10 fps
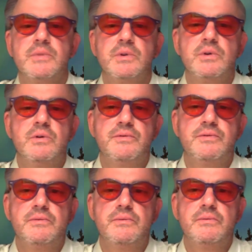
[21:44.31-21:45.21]

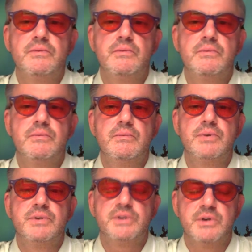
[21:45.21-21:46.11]

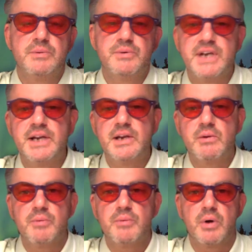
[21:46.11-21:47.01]
You're presenting your
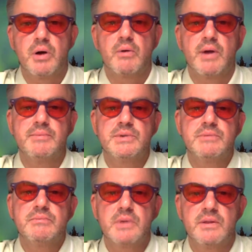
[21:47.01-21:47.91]
own programs,
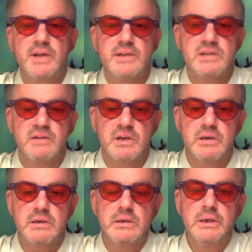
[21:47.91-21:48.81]
and that's
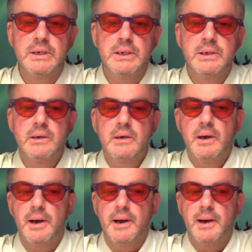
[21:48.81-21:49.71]
evident.
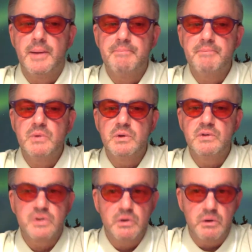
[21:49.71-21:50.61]

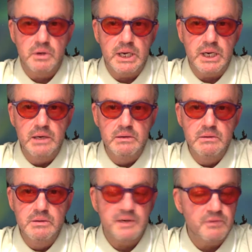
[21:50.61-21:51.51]
You've taught
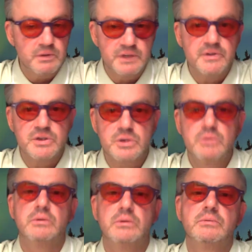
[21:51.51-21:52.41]
in several different
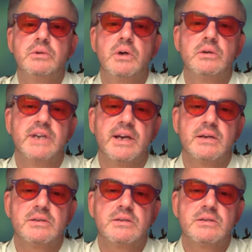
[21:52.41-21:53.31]
school
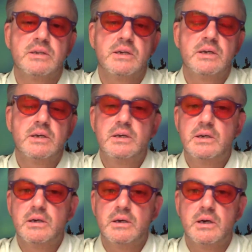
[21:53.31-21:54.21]
contexts,
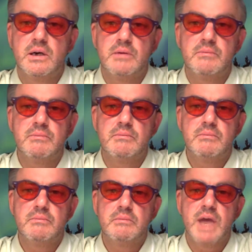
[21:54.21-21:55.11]

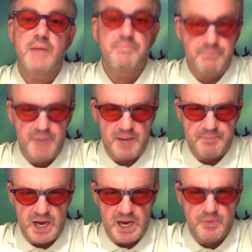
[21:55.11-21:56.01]
at
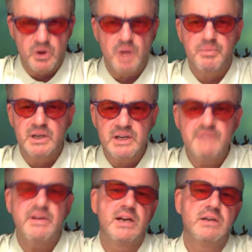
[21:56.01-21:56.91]
Palmer, I
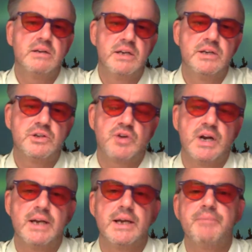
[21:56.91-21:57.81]
believe, and in
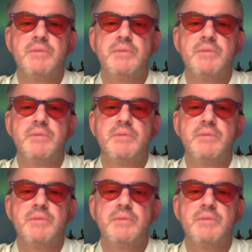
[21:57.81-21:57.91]
Australia.